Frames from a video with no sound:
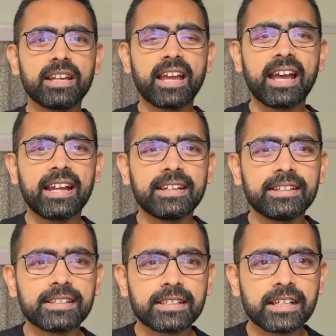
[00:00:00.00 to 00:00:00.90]

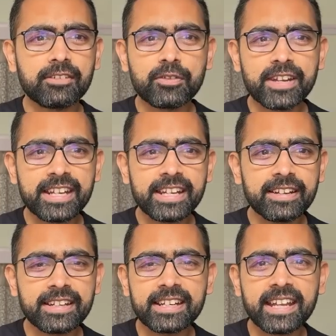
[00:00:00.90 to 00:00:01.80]
and our very
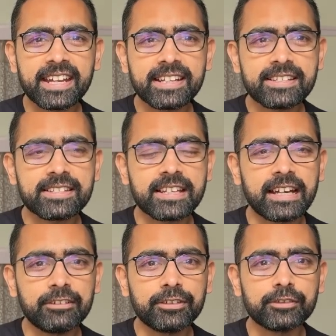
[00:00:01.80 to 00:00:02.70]
dedicated
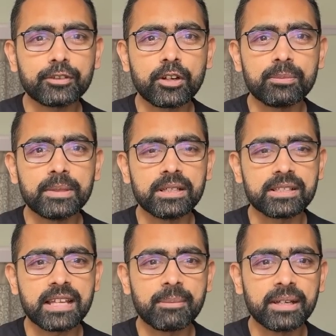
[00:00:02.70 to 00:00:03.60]
staff from
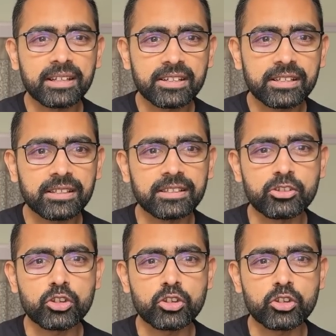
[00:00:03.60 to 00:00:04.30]
Samagra,